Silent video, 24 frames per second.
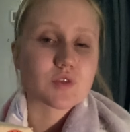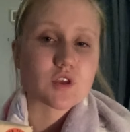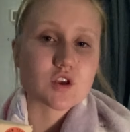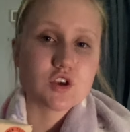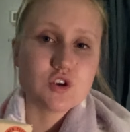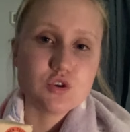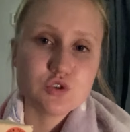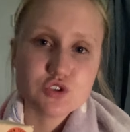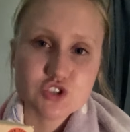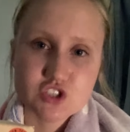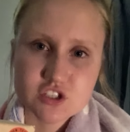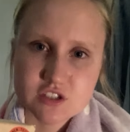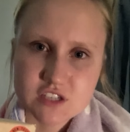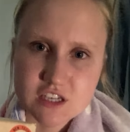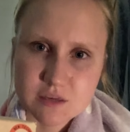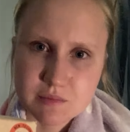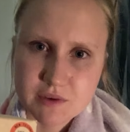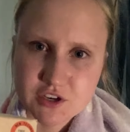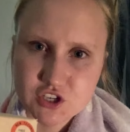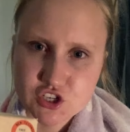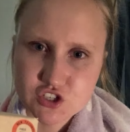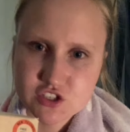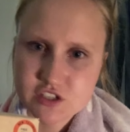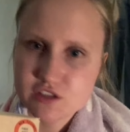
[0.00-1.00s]
you just need to
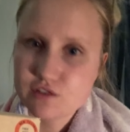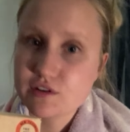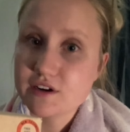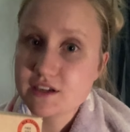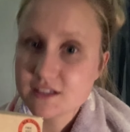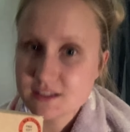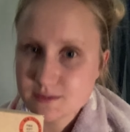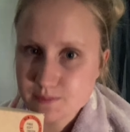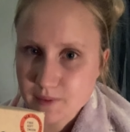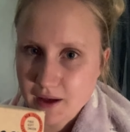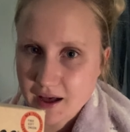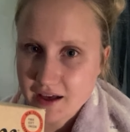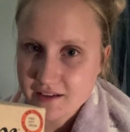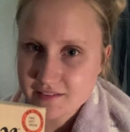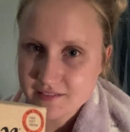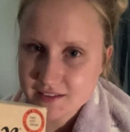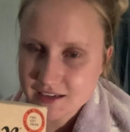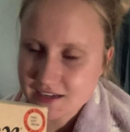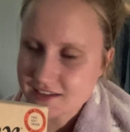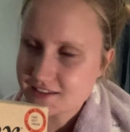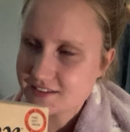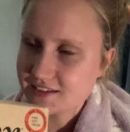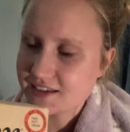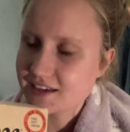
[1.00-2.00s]
make sure it's in the right spot, that
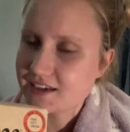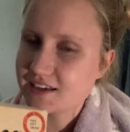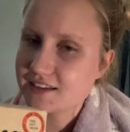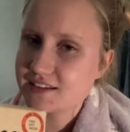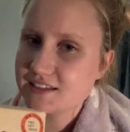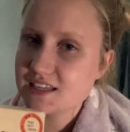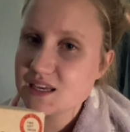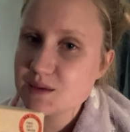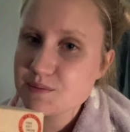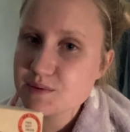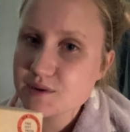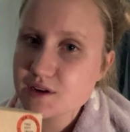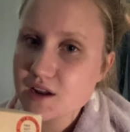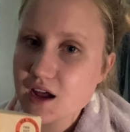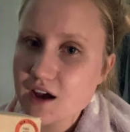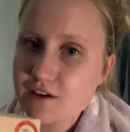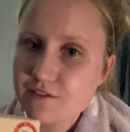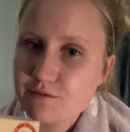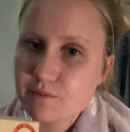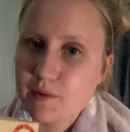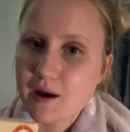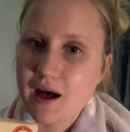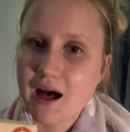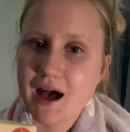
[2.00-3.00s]
it's like deep
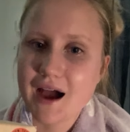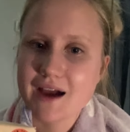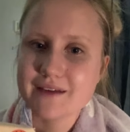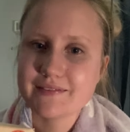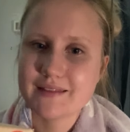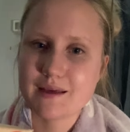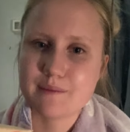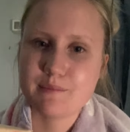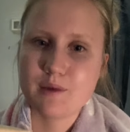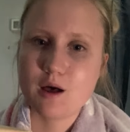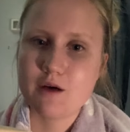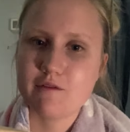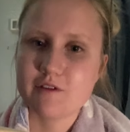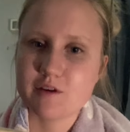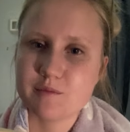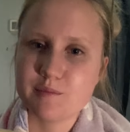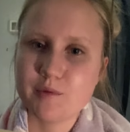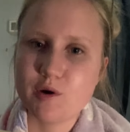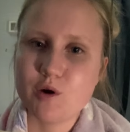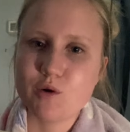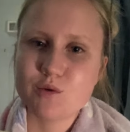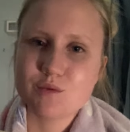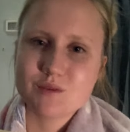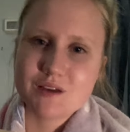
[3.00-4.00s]
enough behind that pelvic
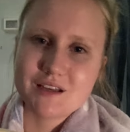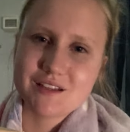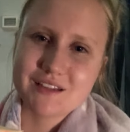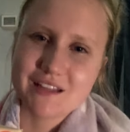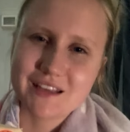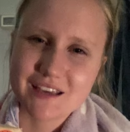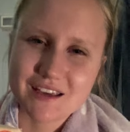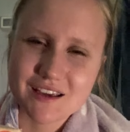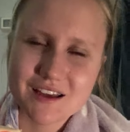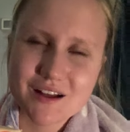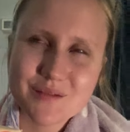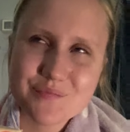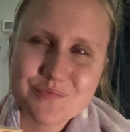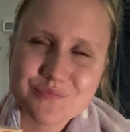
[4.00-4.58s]
bone. And like,